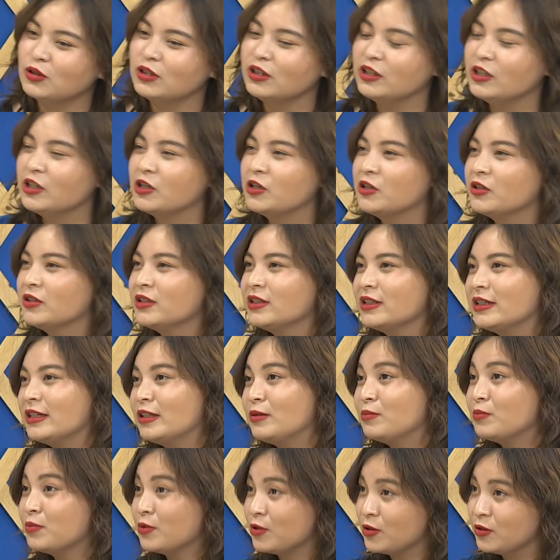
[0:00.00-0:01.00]
learned
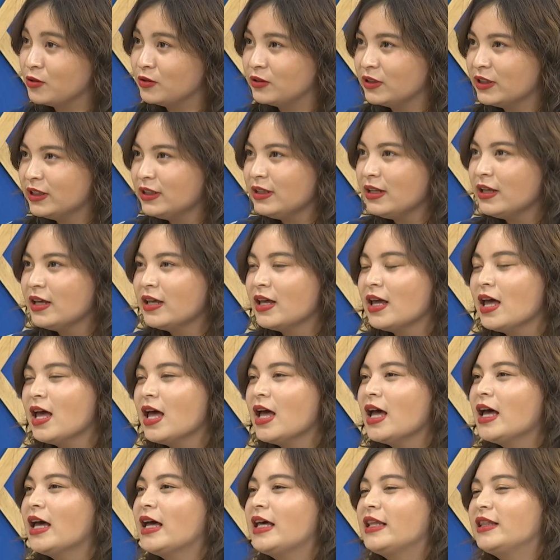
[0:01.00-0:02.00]
in Berlin.
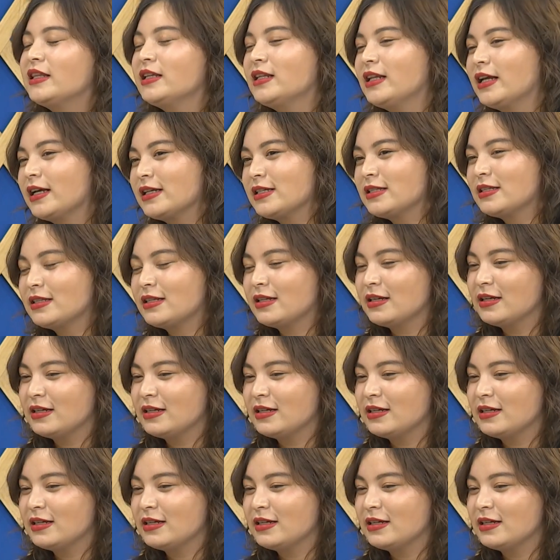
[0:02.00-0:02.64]
The next